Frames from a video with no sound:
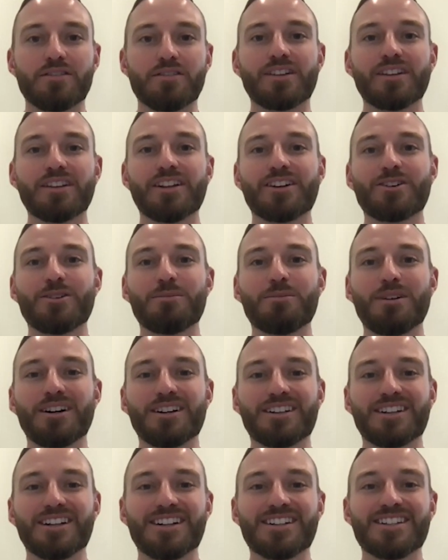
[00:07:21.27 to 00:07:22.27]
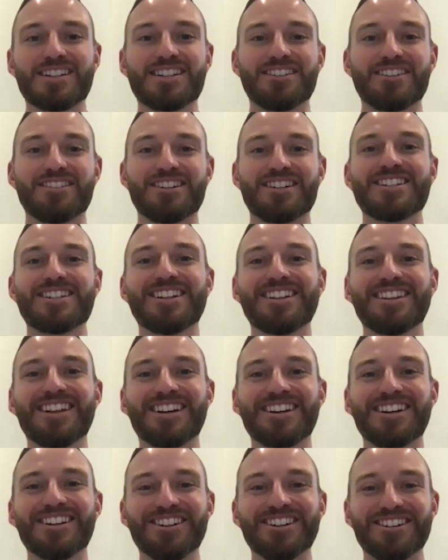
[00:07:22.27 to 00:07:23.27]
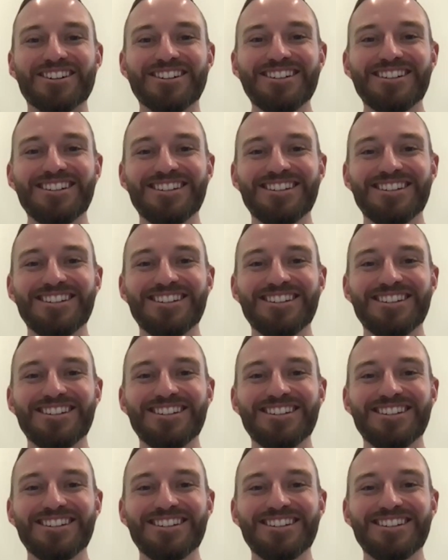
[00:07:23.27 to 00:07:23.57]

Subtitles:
the Clinical Podcast Series. Thank you.